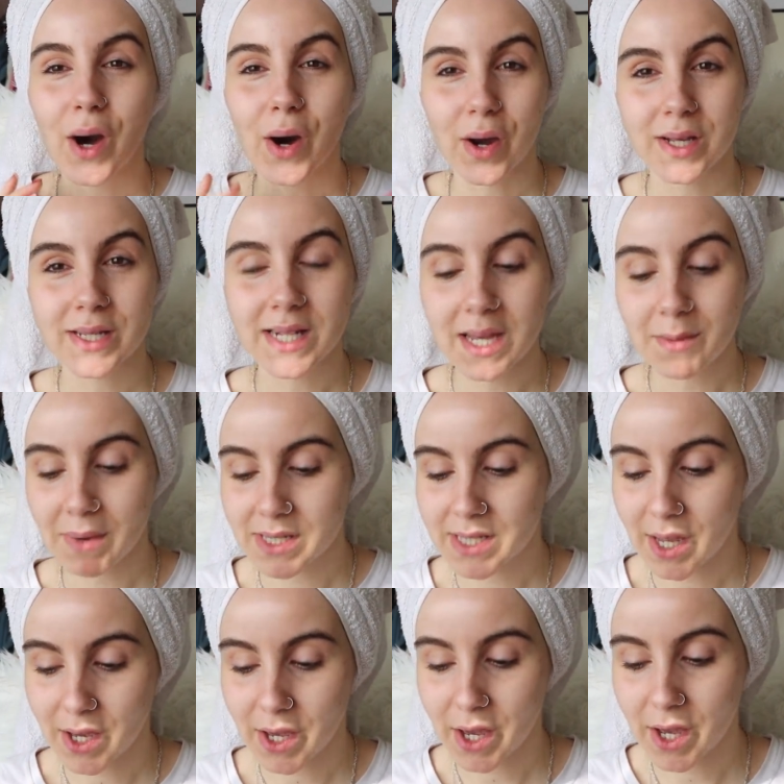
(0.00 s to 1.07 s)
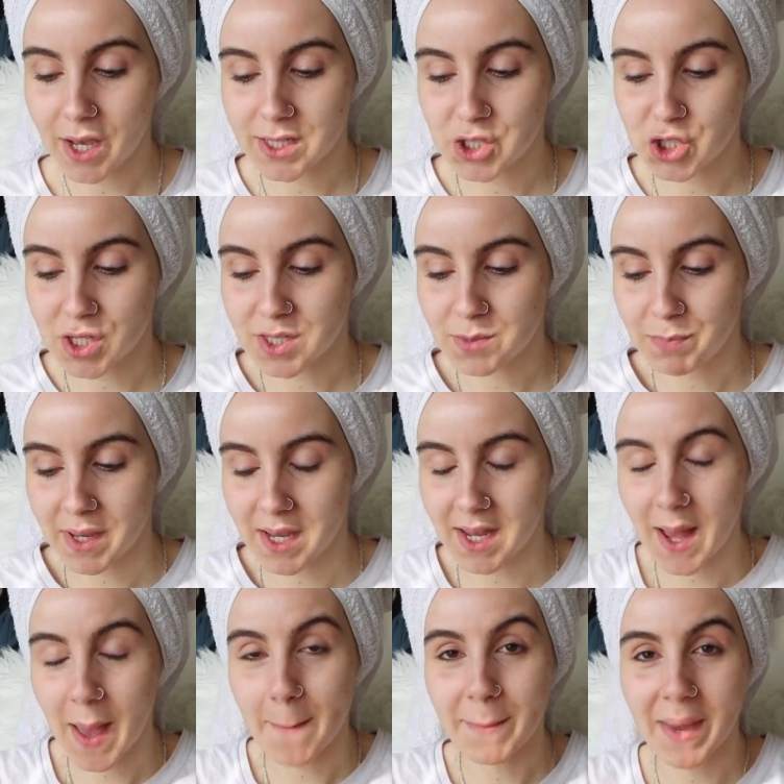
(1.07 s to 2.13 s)
Honestly, my skincare has just
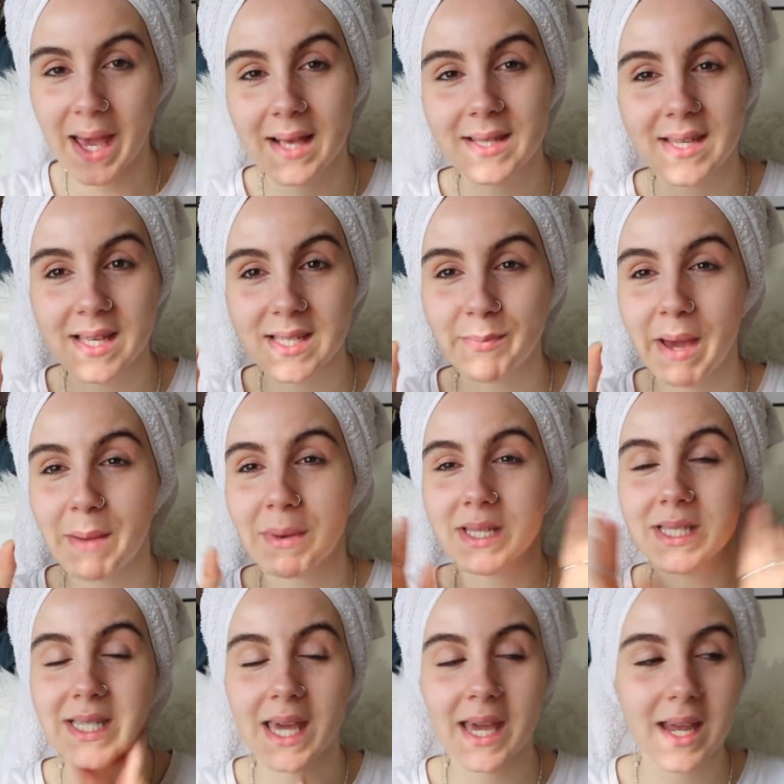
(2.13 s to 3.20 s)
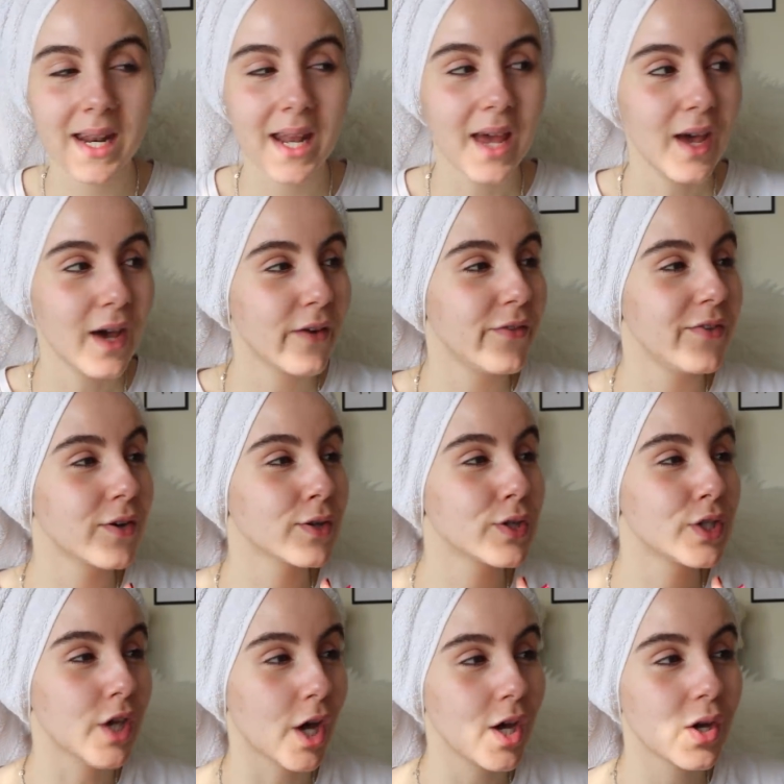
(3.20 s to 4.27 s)
been amazing to make my skin feel
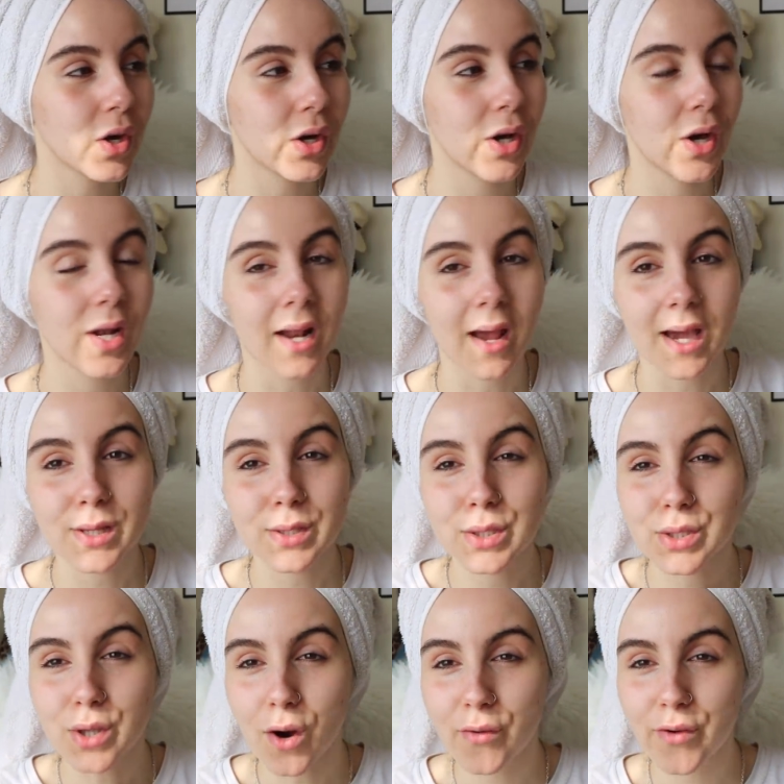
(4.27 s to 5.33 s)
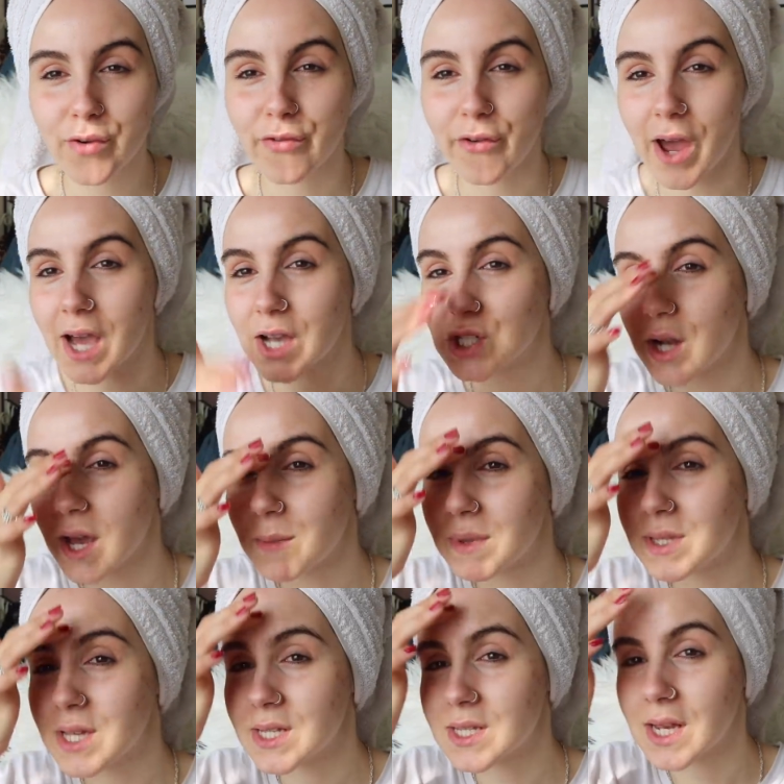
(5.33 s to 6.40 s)
so good, like so refreshed, like my
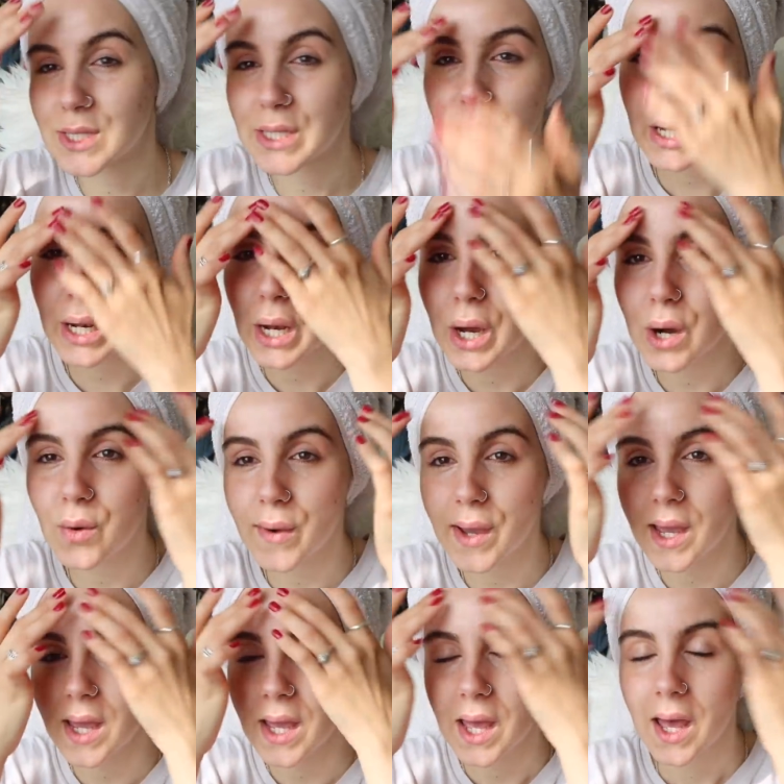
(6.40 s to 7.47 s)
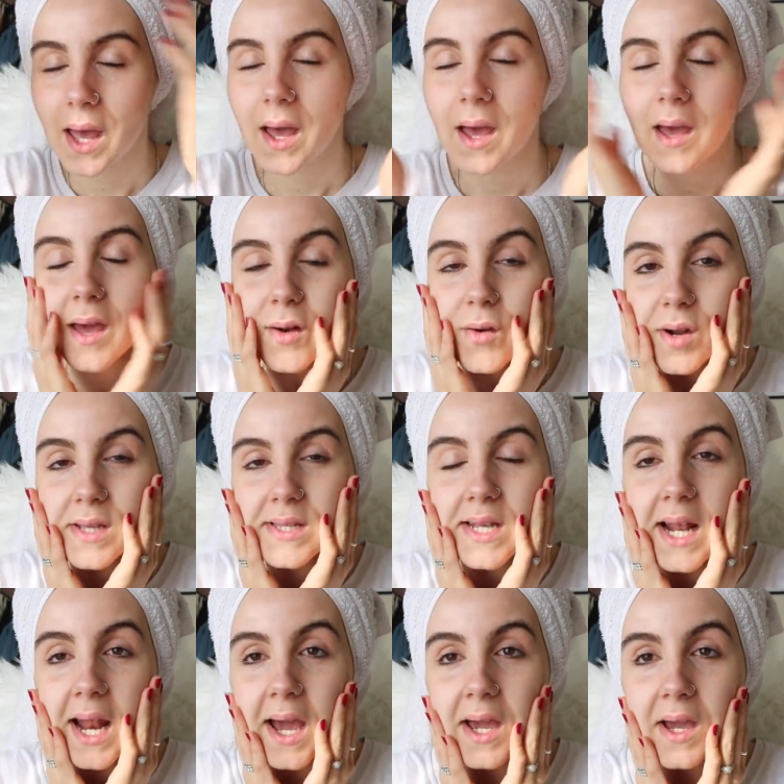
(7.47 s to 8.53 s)
skin's nice and glowy. And
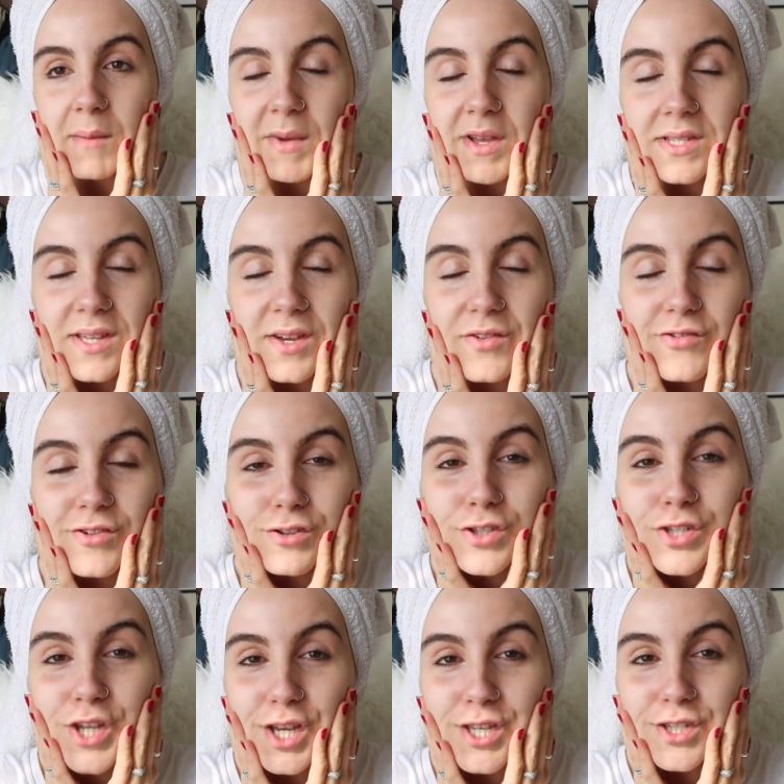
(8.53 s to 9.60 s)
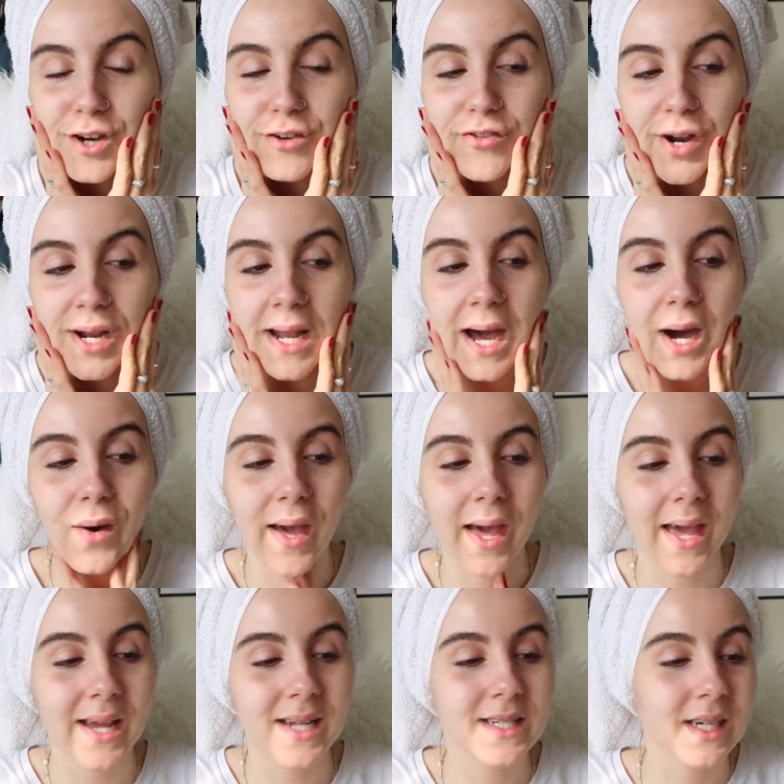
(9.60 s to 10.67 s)
honestly, like my skin feels so soft right now
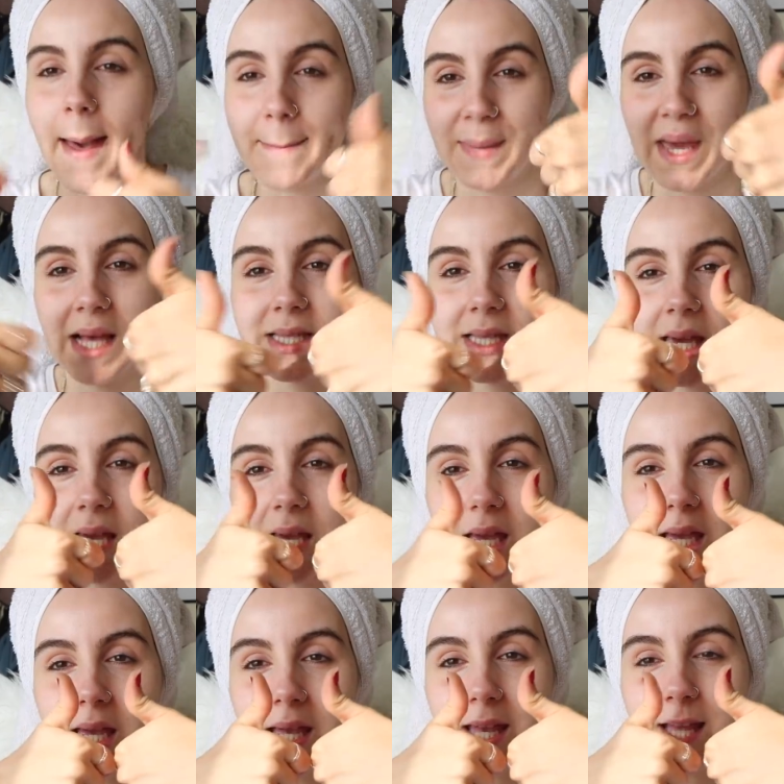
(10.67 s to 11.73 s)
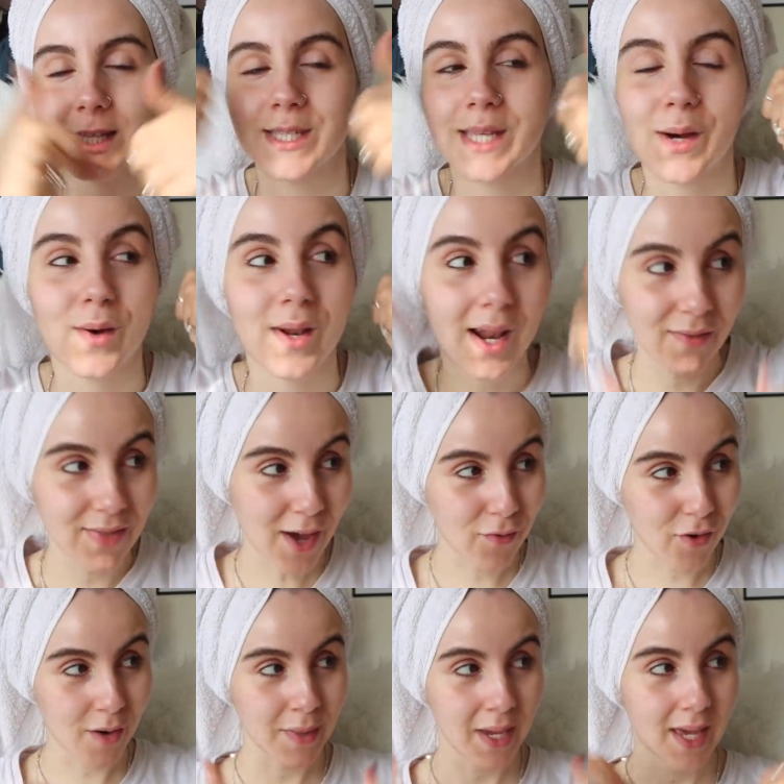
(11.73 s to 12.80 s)
and amazing. So love that
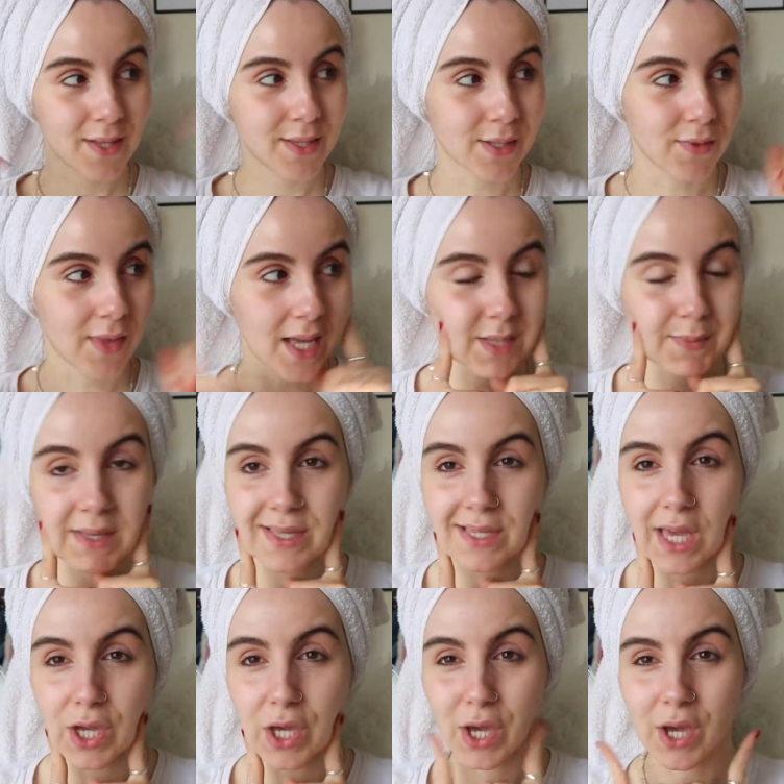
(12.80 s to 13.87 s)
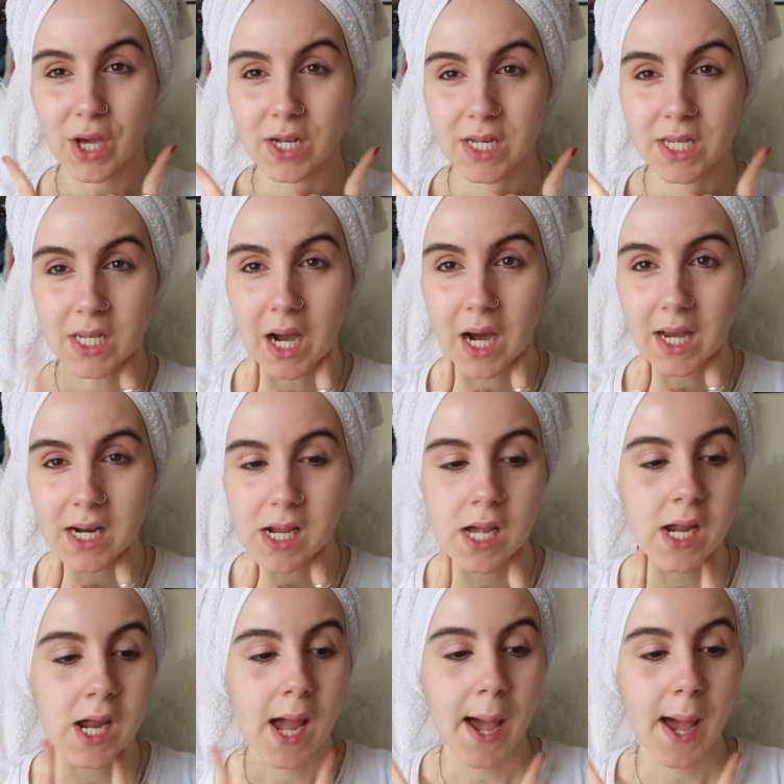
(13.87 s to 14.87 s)
for me. So that's my skincare done.